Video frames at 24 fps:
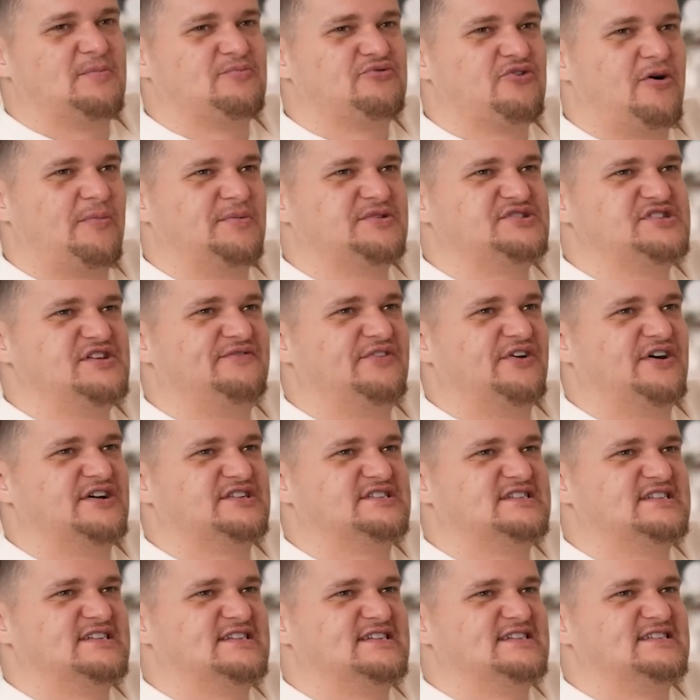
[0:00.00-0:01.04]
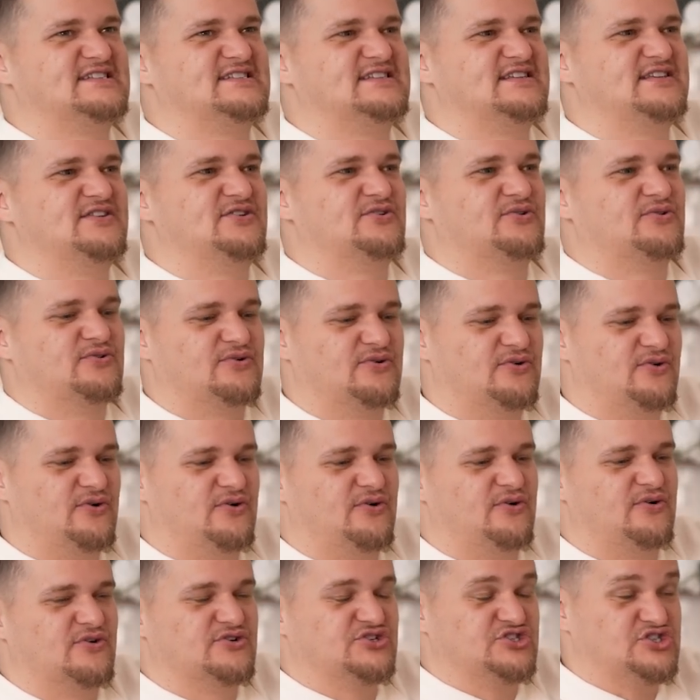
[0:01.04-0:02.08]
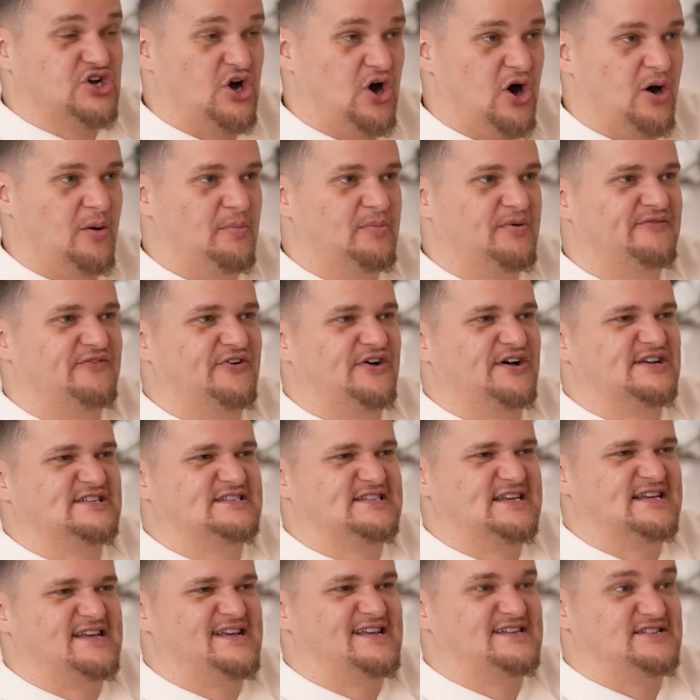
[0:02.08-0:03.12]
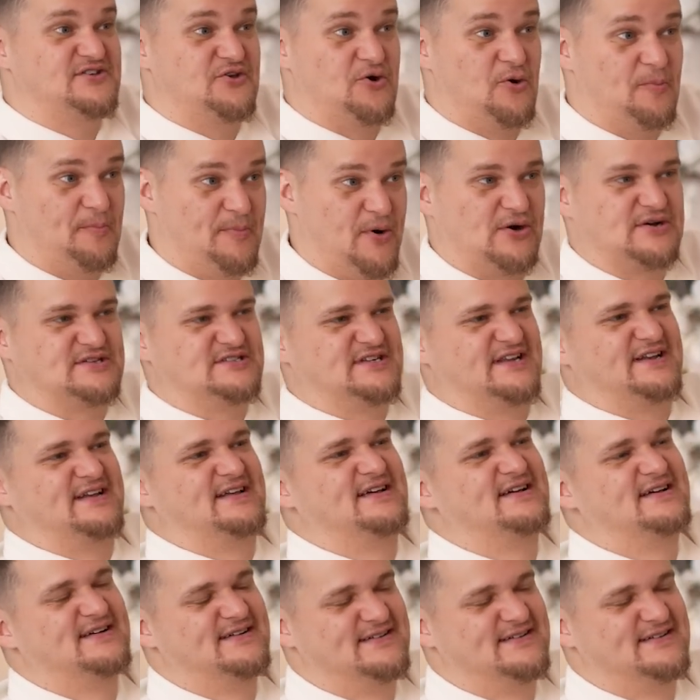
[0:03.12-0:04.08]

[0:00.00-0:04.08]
on property versus your job versus your boxing?